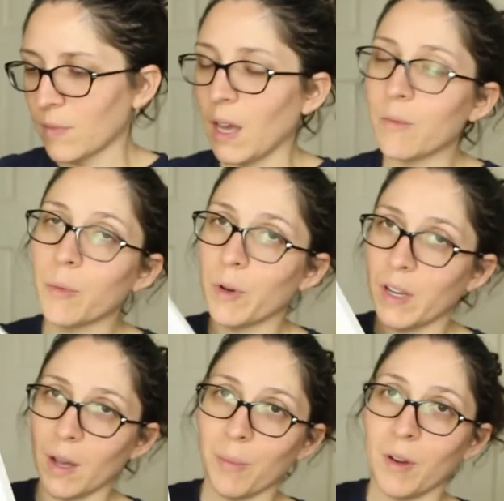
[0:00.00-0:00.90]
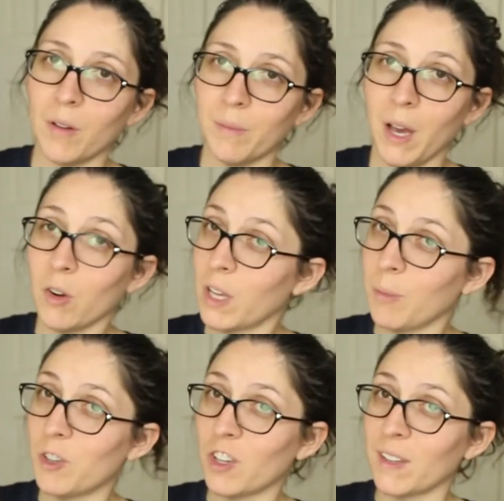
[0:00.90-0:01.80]
I've been reading up on how to
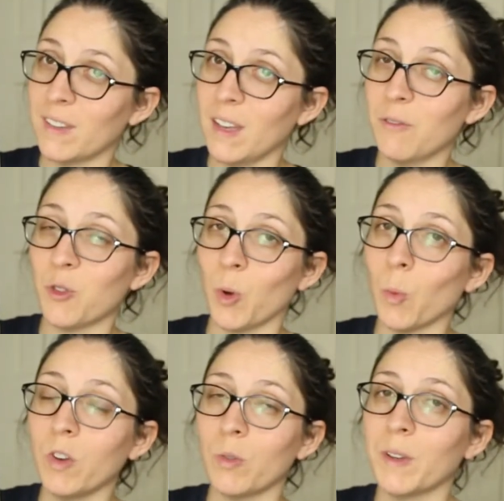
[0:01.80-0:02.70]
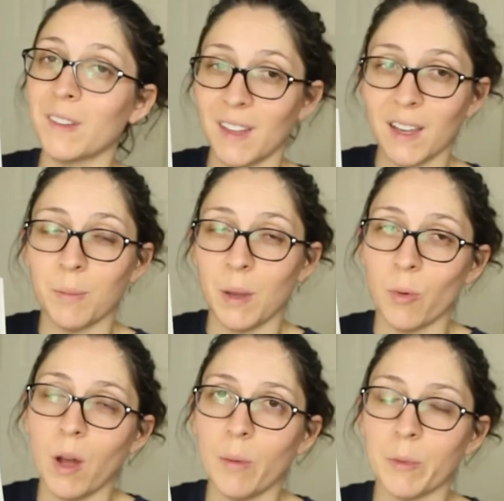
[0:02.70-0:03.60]
keep the chickens safe during winter because that can be a
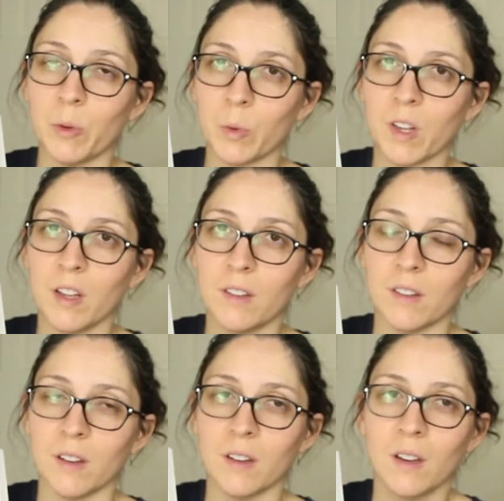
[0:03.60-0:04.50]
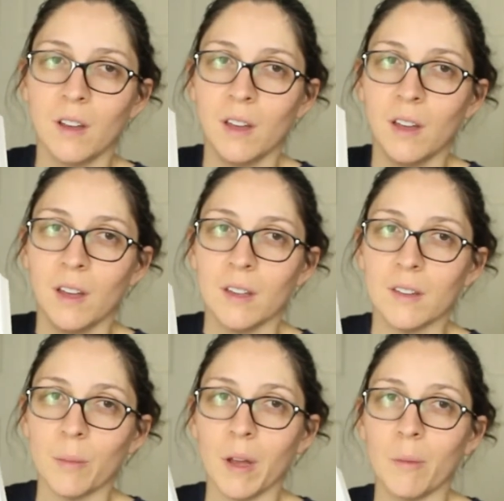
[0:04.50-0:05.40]
problem in Wisconsin.
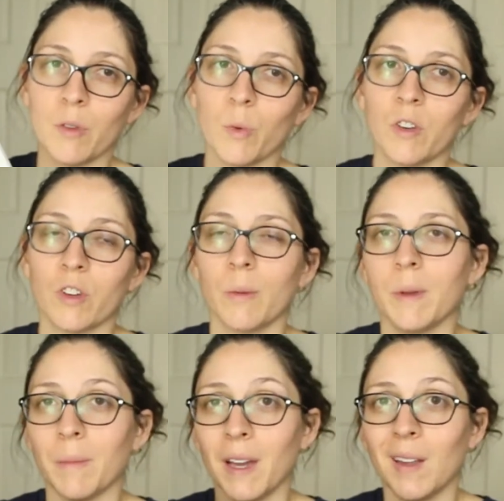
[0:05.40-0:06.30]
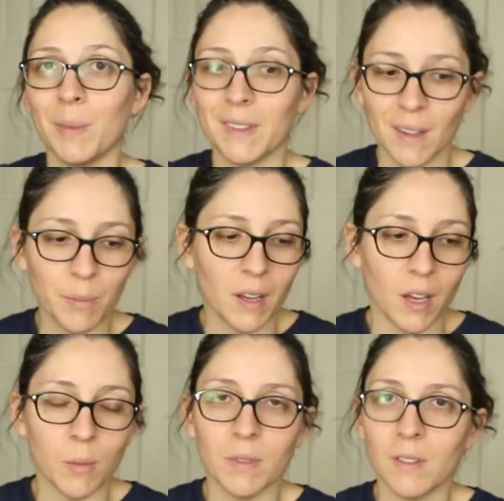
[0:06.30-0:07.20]
Sometimes the winter can be mild, but
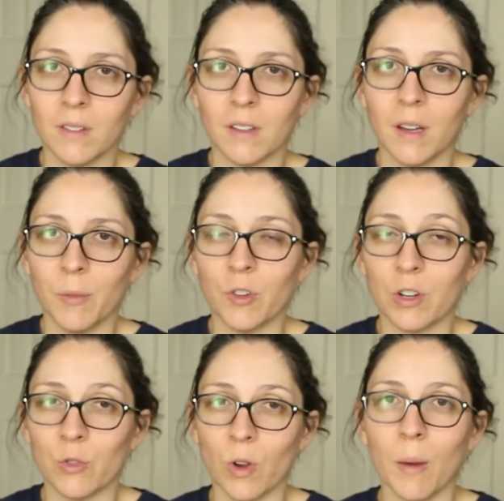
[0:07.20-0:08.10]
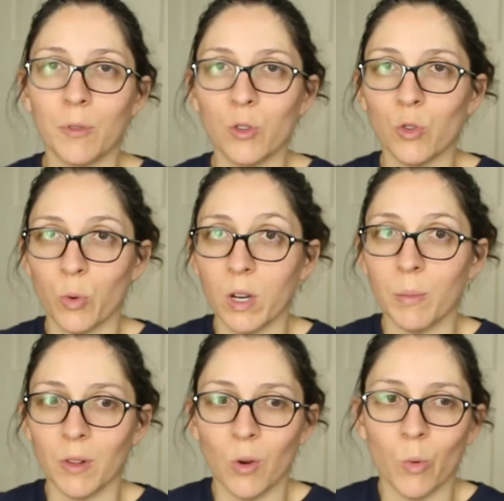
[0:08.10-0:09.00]
sometimes the temperature can drop to 20
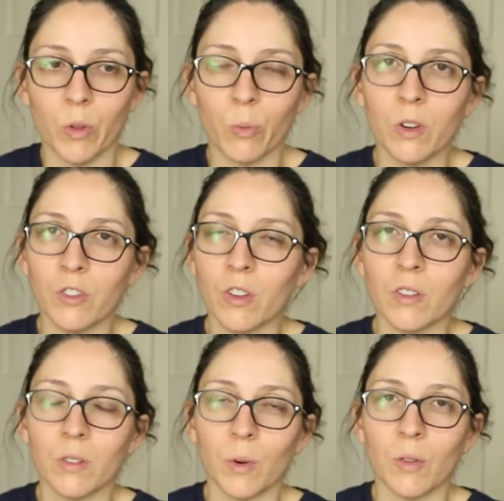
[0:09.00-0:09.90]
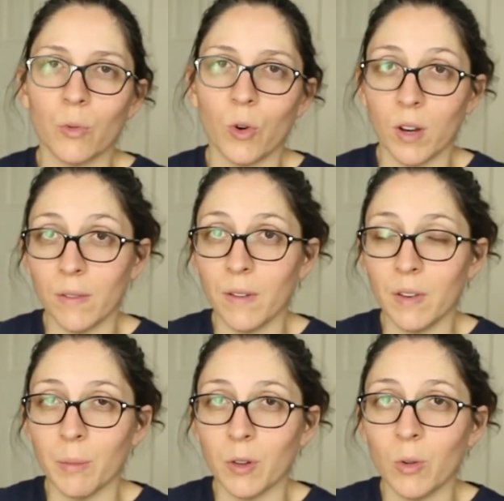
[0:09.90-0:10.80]
below with wind chills around 40 to
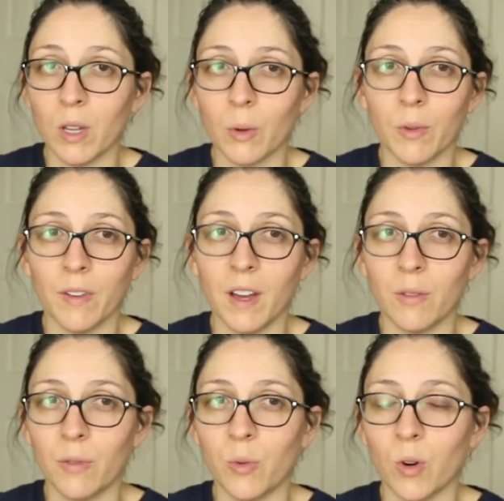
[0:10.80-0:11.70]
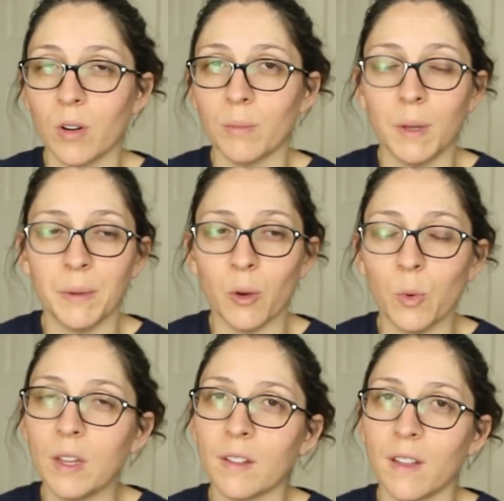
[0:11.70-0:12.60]
50 below like we've had for maybe a
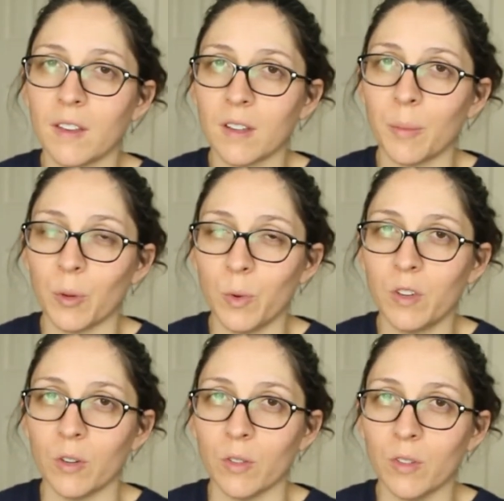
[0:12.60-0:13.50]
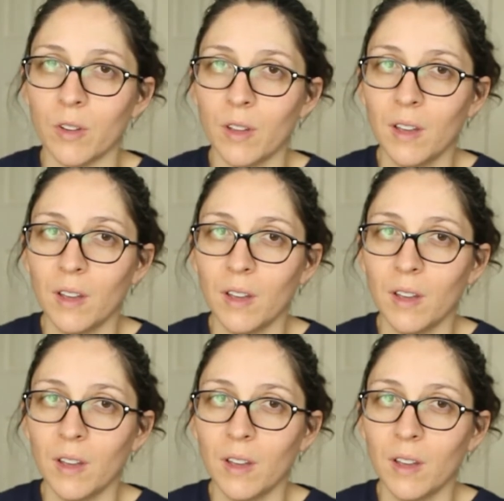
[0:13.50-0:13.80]
week the last couple of winters.